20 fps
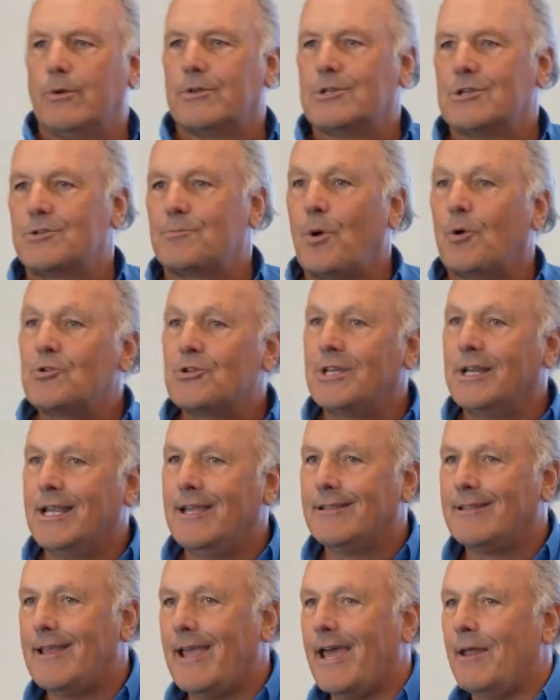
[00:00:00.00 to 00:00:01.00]
wasn't supposed to
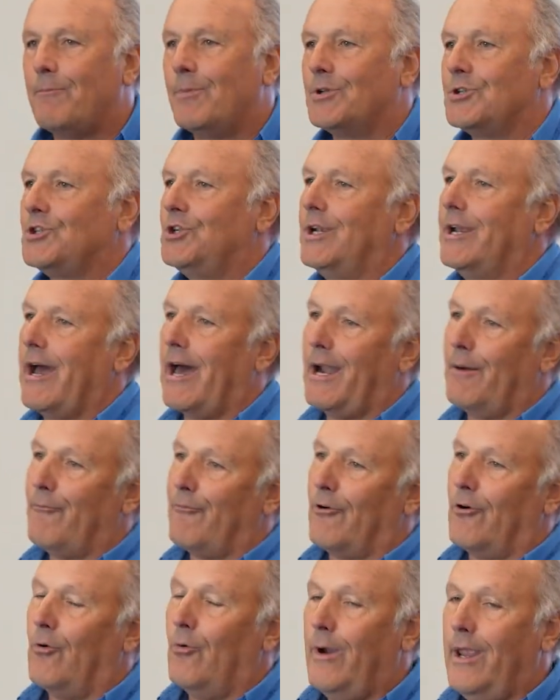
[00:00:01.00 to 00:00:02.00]
get that, but she got him
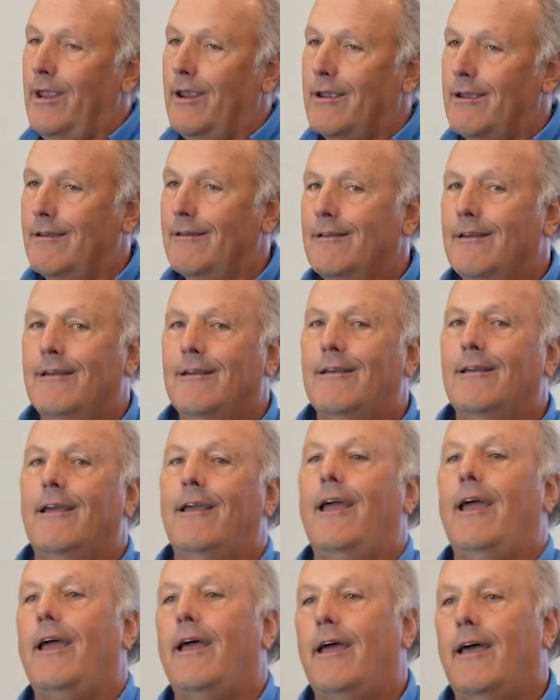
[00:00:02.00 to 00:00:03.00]
for a week,
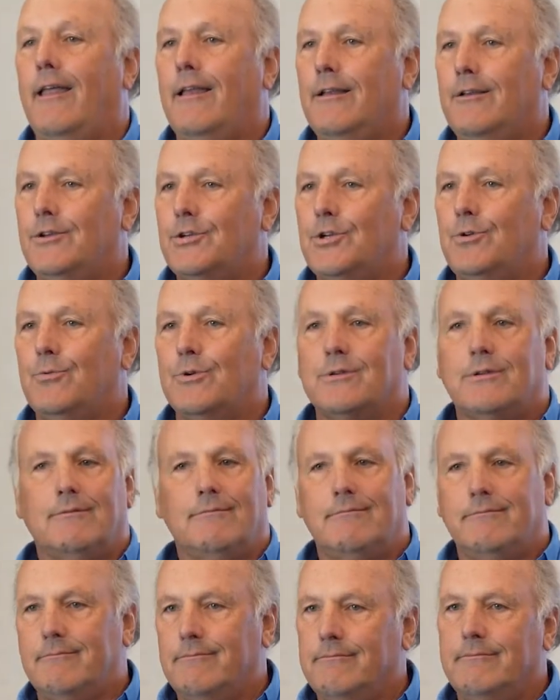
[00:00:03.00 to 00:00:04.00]
and she was
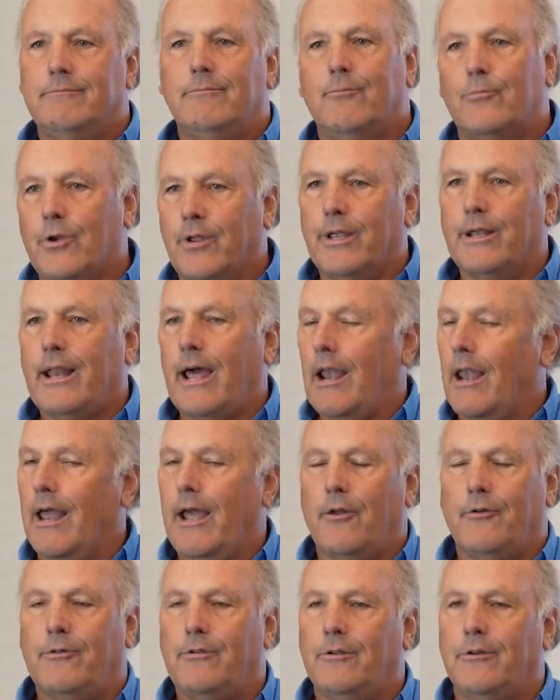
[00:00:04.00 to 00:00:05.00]
really not
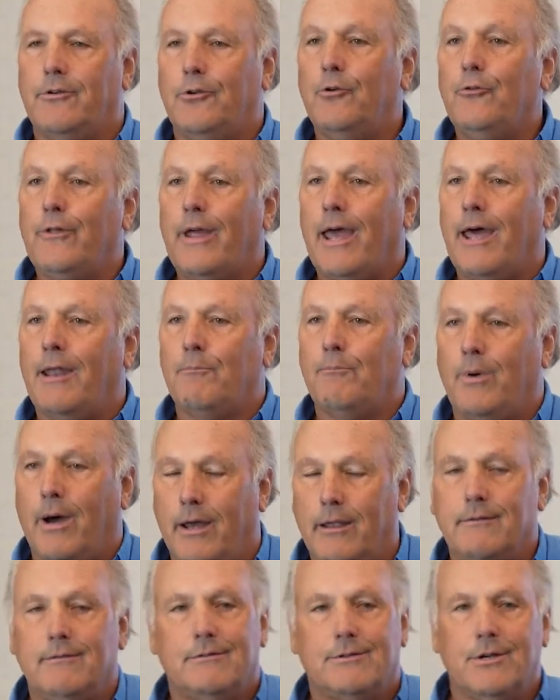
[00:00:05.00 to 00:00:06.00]
allowed to do that,
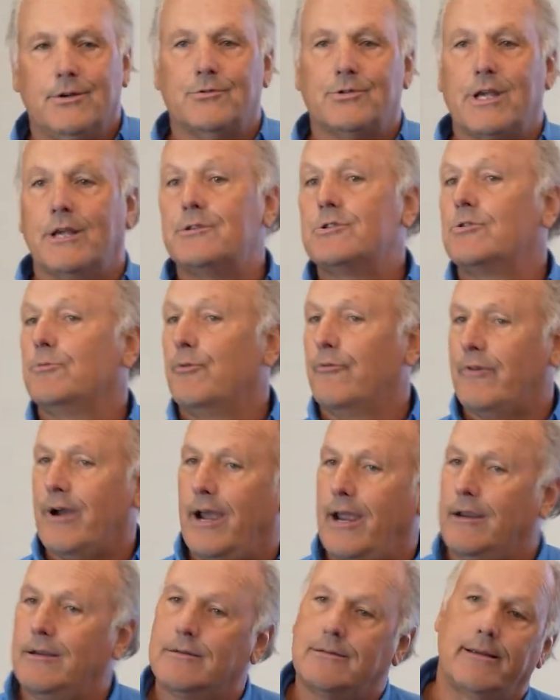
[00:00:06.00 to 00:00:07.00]
but it was
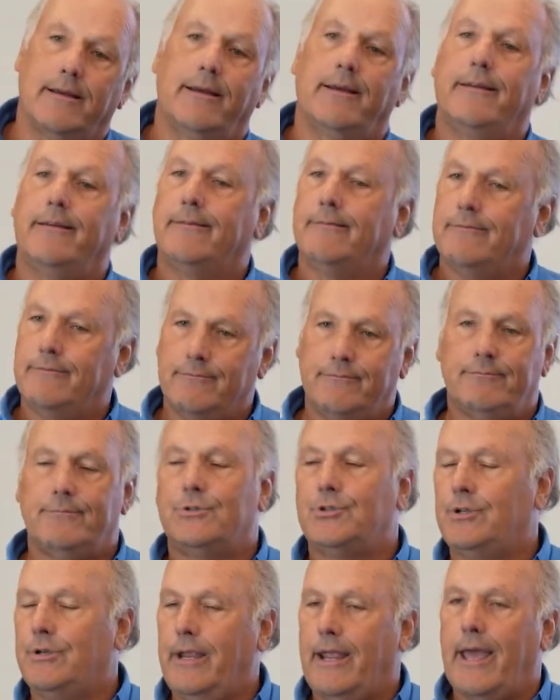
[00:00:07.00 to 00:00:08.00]
unsupervised, and
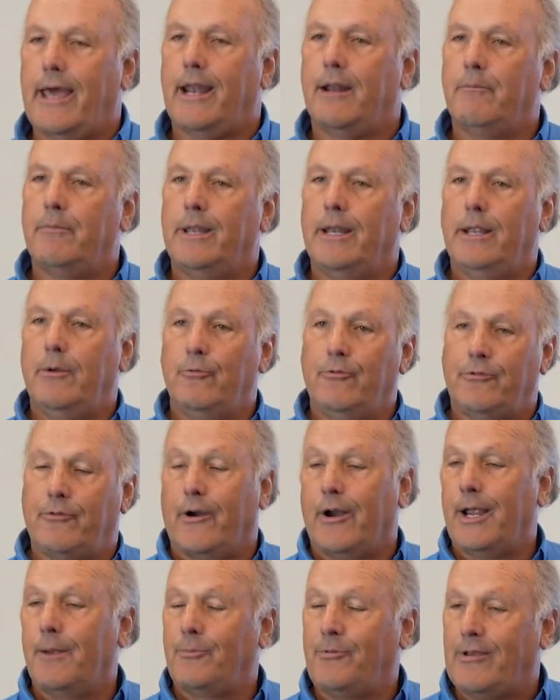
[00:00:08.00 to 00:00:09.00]
she had him, and he was
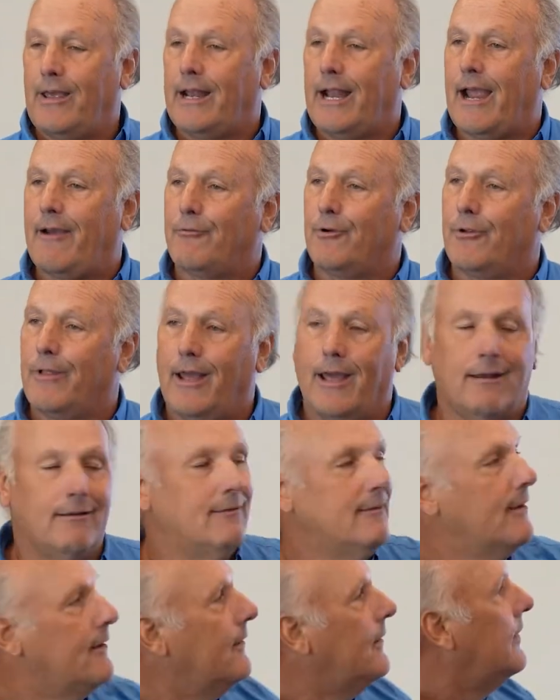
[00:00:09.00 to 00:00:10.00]
very upset after that.
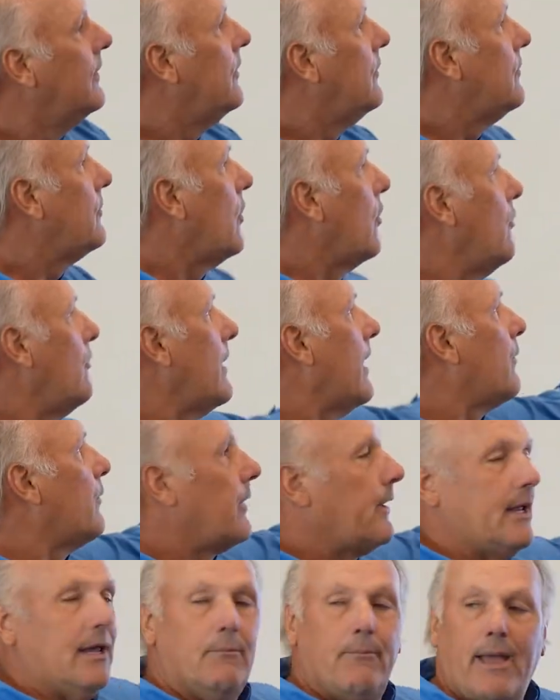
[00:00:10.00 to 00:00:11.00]
So that
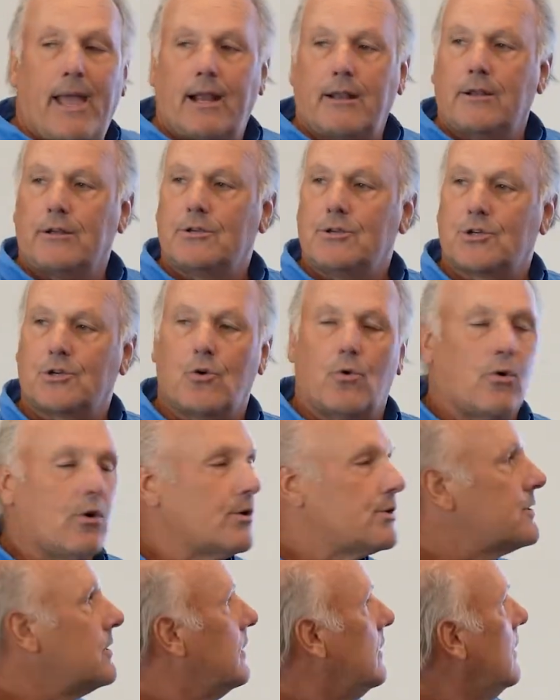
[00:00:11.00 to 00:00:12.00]
really impacted his
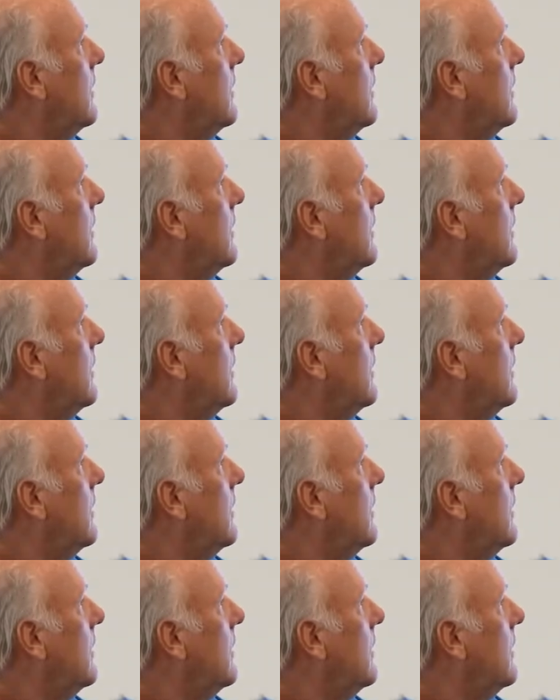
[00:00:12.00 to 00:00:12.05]
scores.